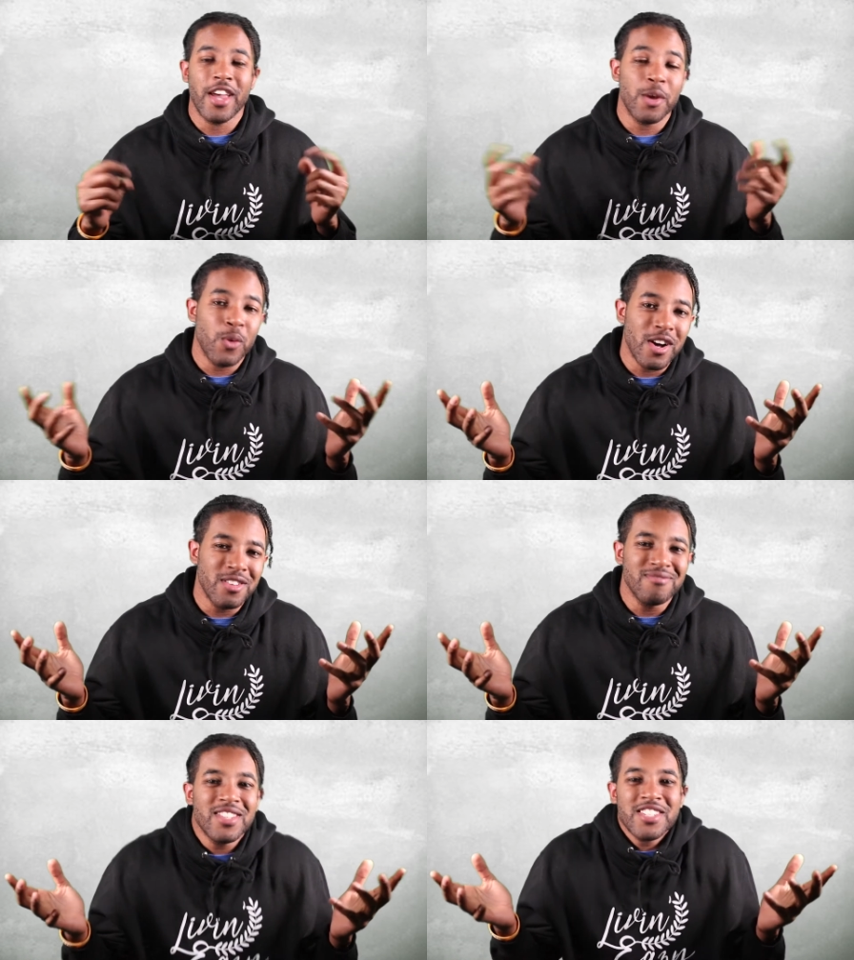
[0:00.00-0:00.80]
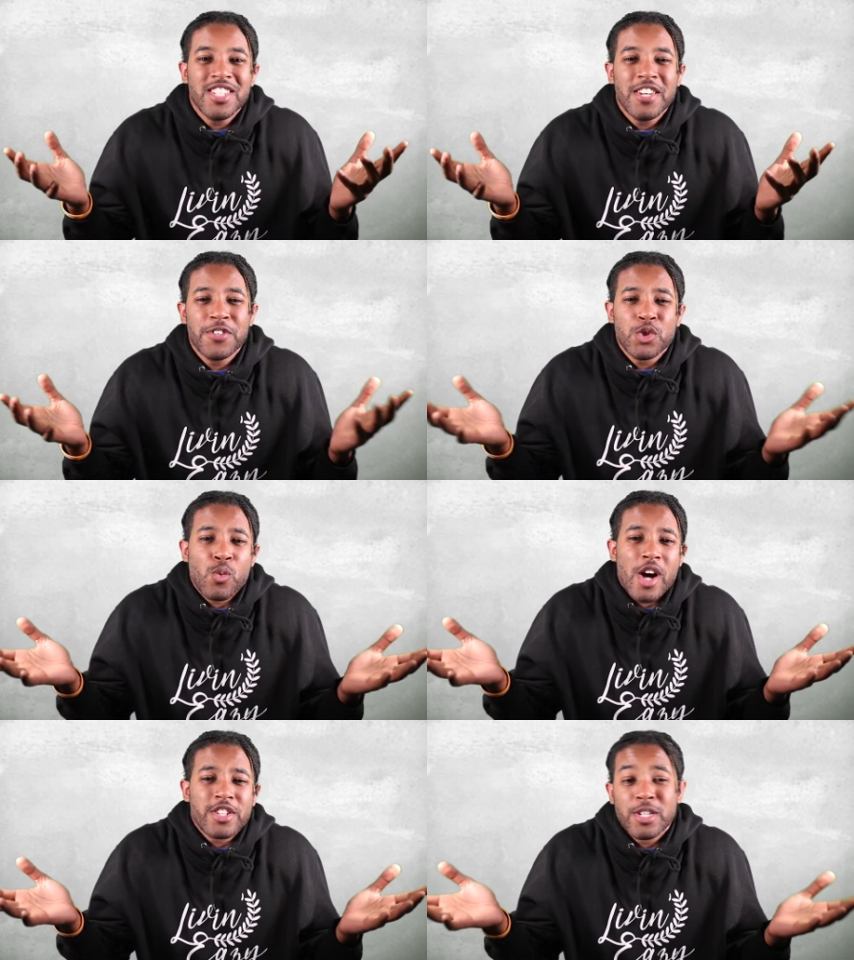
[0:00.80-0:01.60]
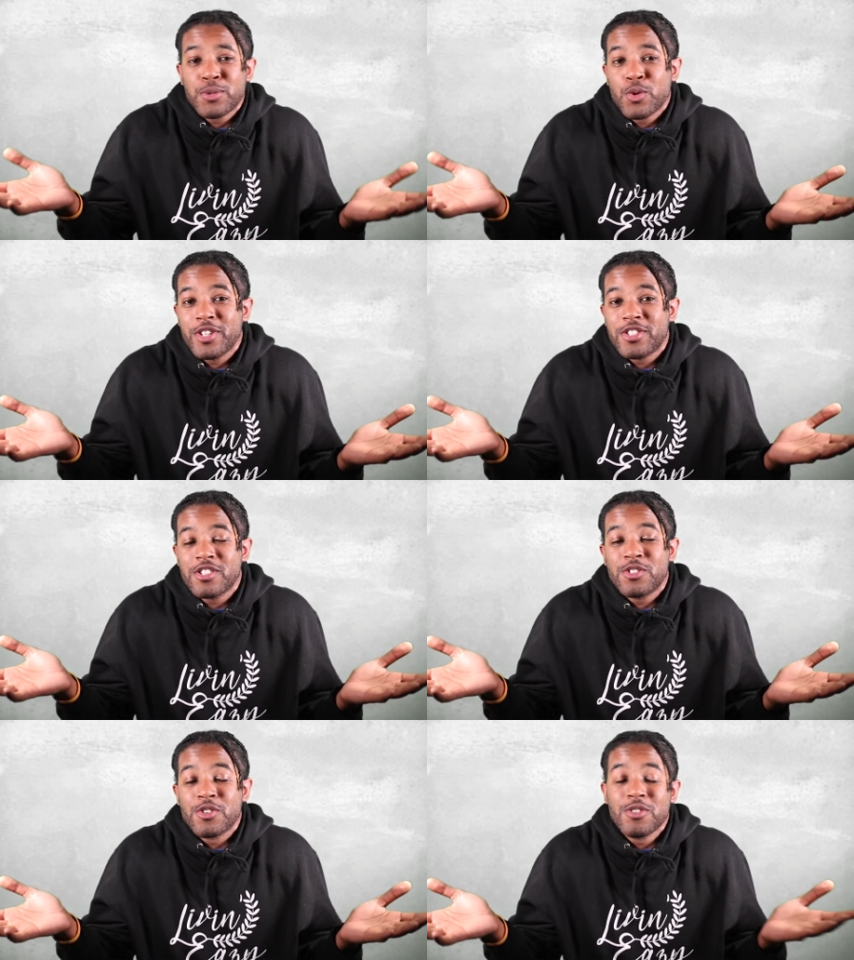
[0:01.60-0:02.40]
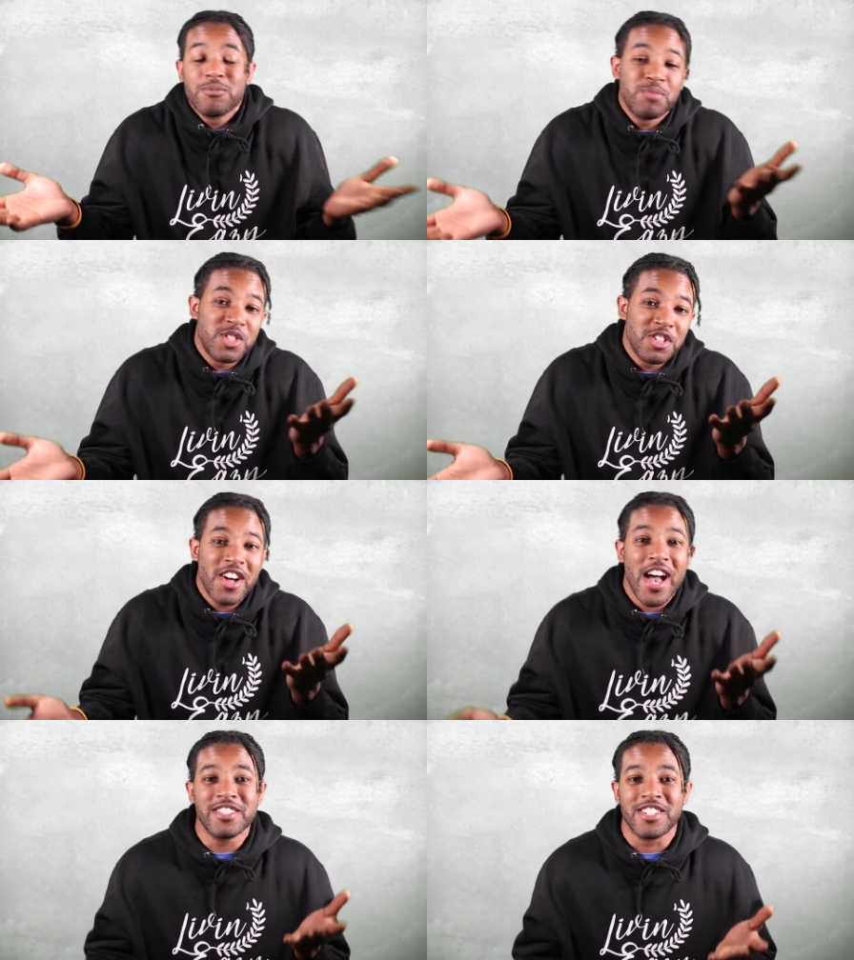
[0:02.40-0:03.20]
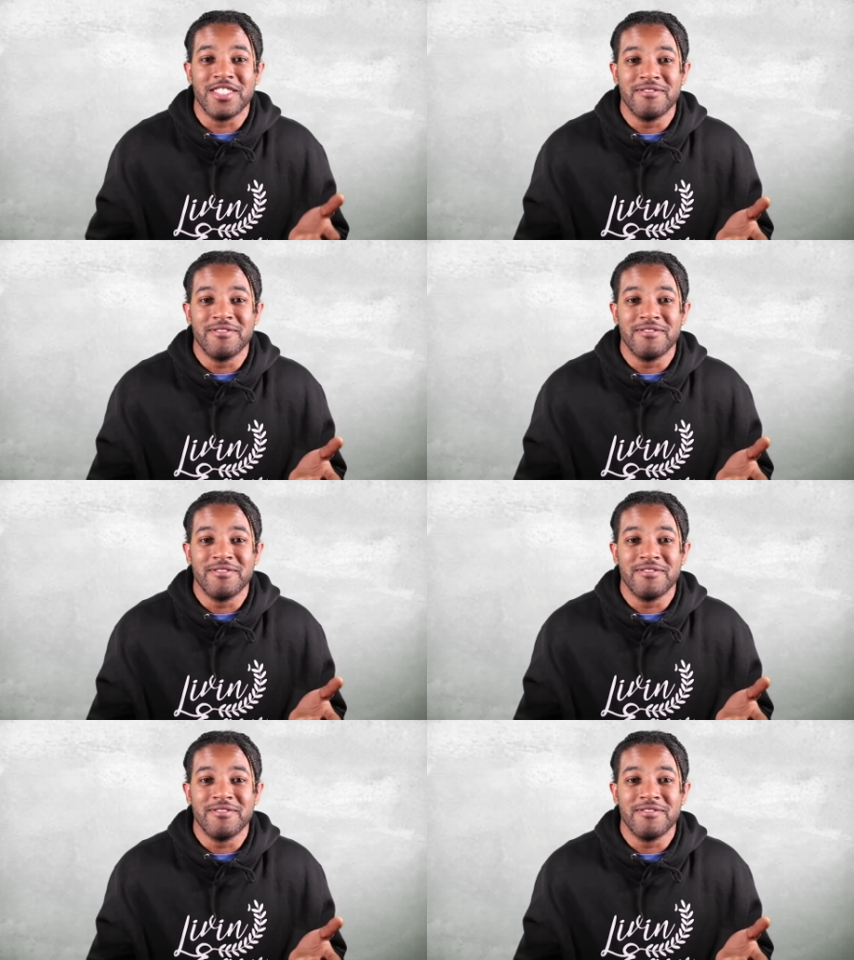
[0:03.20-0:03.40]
And, well, let's see if this washed-up 26-year-old still has it.